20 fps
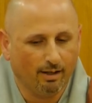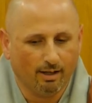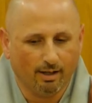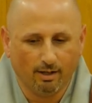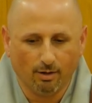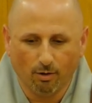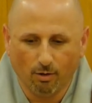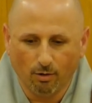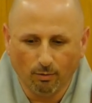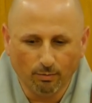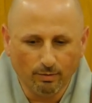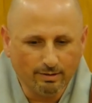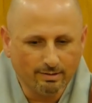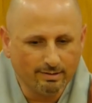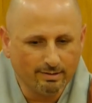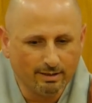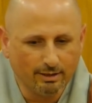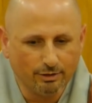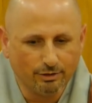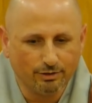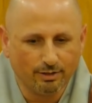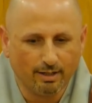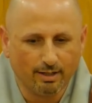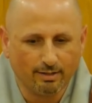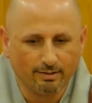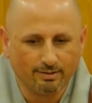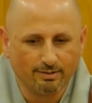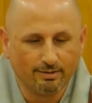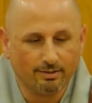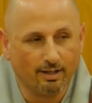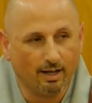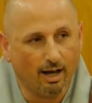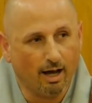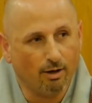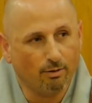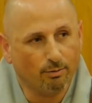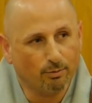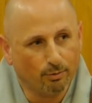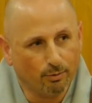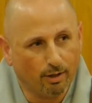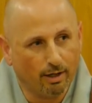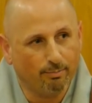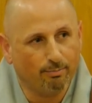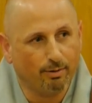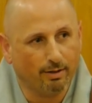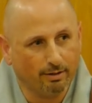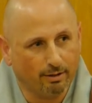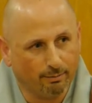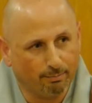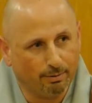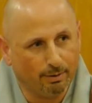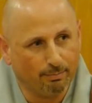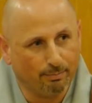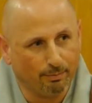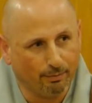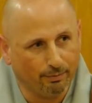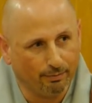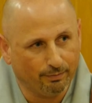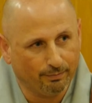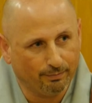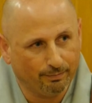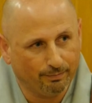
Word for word: He always teach us how to help other people.